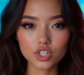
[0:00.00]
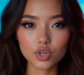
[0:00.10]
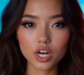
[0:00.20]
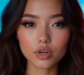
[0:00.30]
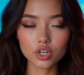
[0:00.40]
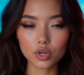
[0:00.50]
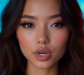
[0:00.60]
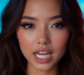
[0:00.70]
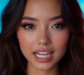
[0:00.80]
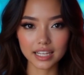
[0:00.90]
Studio to
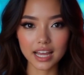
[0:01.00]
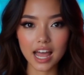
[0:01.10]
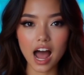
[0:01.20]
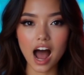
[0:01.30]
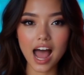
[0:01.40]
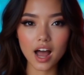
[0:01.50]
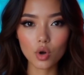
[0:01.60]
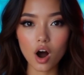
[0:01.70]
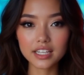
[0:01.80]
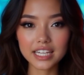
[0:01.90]
create
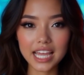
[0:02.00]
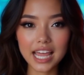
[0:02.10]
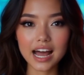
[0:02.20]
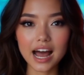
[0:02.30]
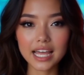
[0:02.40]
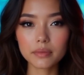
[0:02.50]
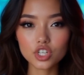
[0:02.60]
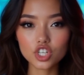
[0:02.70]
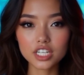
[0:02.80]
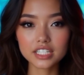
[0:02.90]
high-quality AI
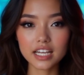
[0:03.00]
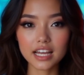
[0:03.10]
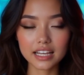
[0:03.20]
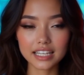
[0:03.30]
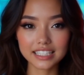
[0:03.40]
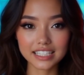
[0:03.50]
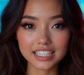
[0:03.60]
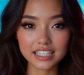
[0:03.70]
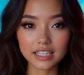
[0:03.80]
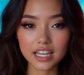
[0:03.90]
images,
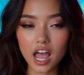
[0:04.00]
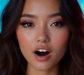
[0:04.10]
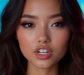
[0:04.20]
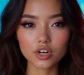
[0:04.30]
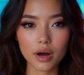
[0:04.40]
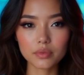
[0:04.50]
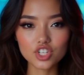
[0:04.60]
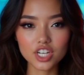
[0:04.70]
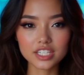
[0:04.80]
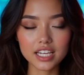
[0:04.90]
consistent character
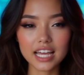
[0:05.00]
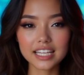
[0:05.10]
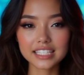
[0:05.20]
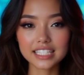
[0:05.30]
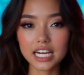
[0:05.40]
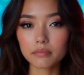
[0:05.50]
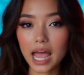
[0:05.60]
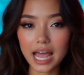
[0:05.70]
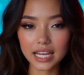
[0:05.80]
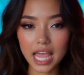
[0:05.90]
images,
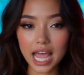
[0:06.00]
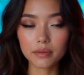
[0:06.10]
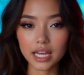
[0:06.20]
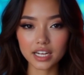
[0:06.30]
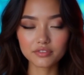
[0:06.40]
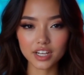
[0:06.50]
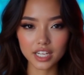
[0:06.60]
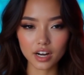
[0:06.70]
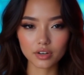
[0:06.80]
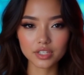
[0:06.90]
cinematic animated
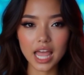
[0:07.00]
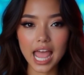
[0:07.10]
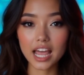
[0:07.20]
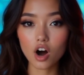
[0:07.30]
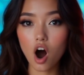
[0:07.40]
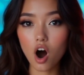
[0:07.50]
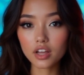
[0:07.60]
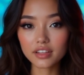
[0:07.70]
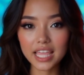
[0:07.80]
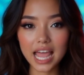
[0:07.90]
videos, and
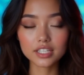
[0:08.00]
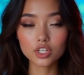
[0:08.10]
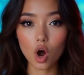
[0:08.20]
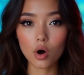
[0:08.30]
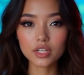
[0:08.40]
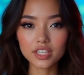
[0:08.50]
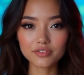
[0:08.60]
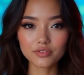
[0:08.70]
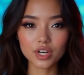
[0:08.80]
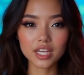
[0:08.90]
all of that totally
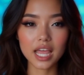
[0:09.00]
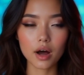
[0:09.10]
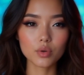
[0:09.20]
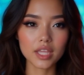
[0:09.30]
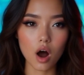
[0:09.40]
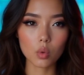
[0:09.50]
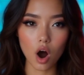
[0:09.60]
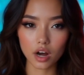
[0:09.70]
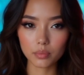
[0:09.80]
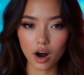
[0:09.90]
free and without
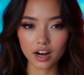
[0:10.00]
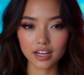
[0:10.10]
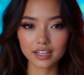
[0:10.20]
watermark.